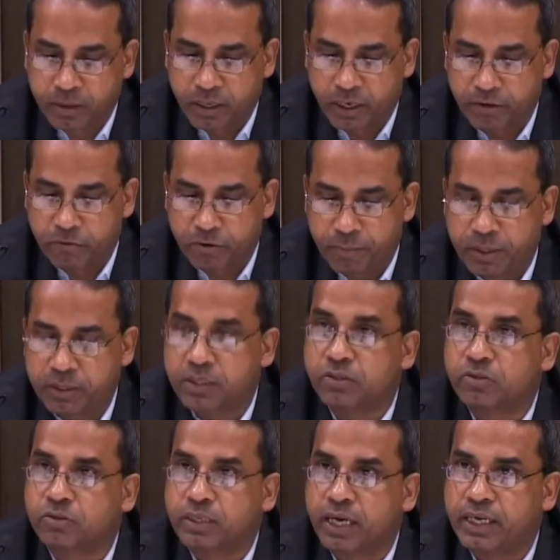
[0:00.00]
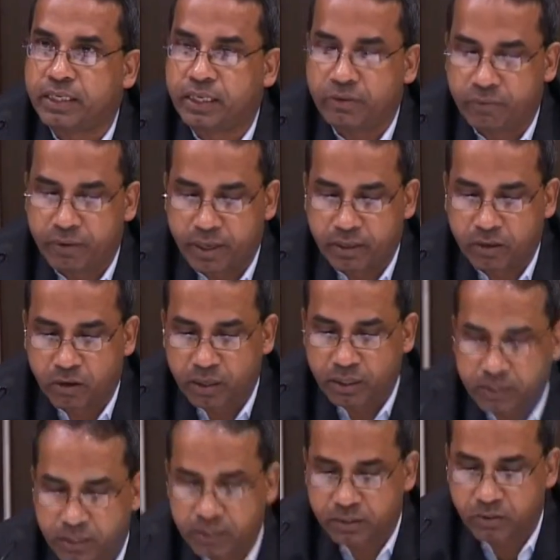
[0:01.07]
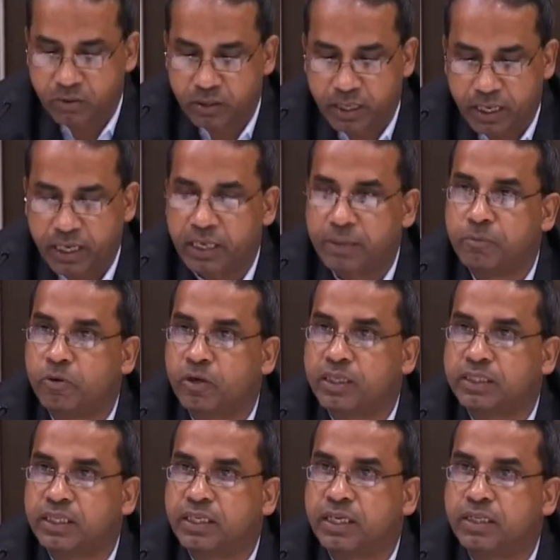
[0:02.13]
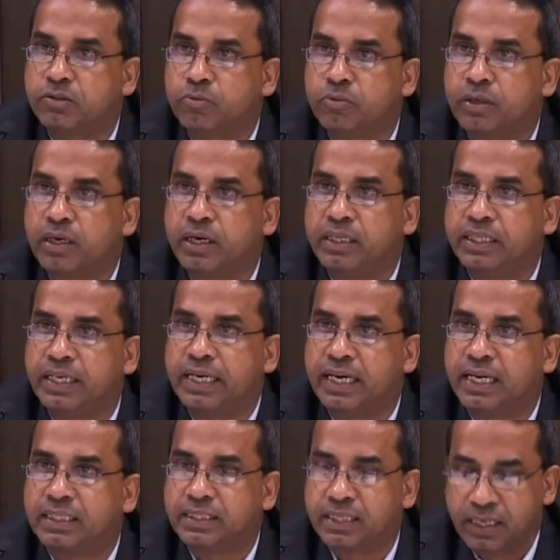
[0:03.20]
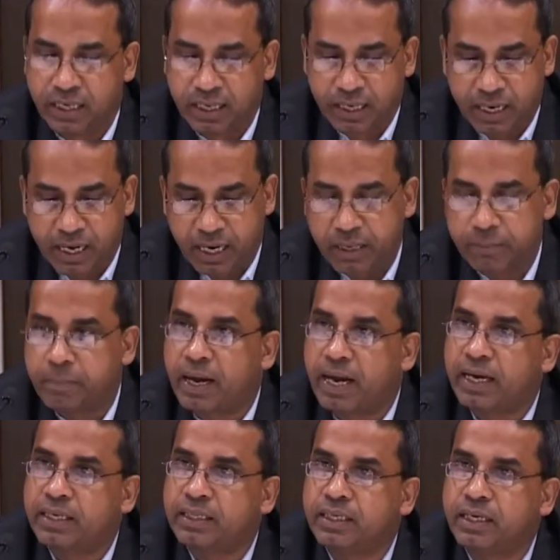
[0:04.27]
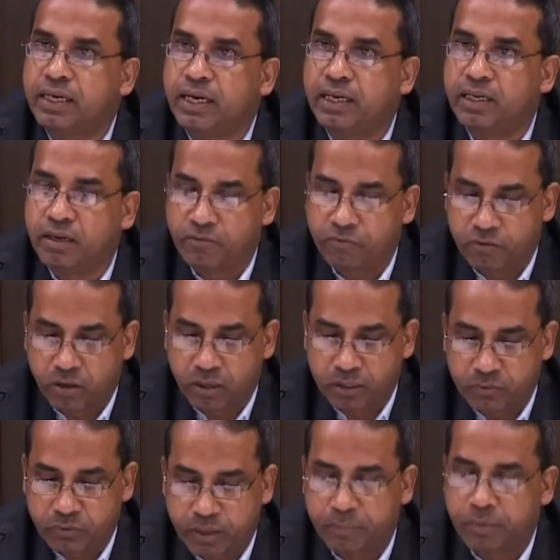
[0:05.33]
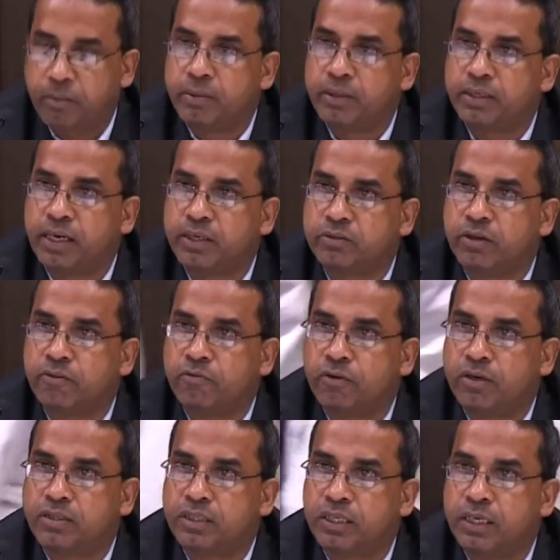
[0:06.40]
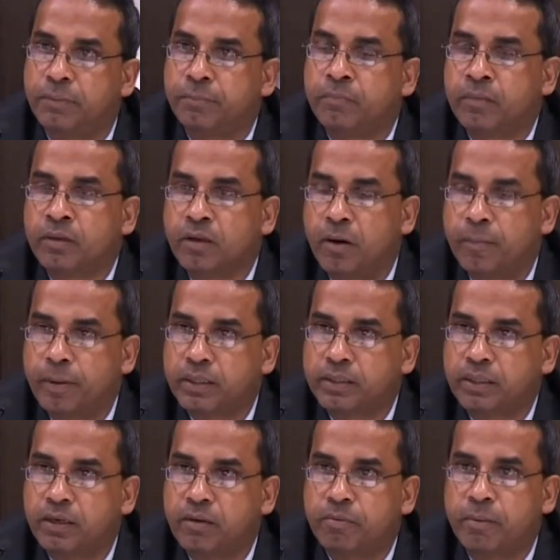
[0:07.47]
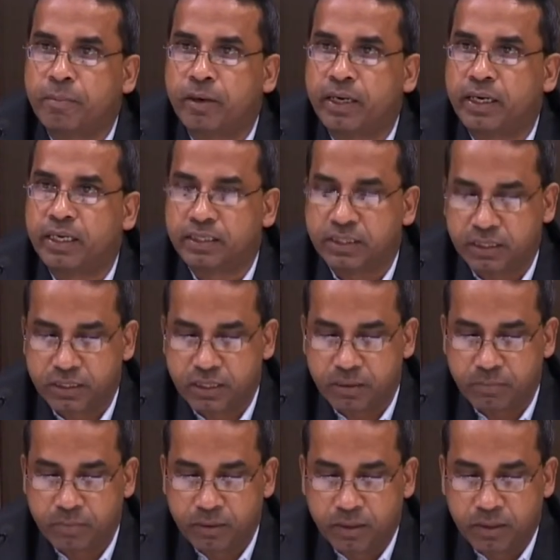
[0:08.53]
information society, where knowledge is gaining more ascendance over anything else, and by the gaining of knowledge, we are probably trying to influence the operation of our political system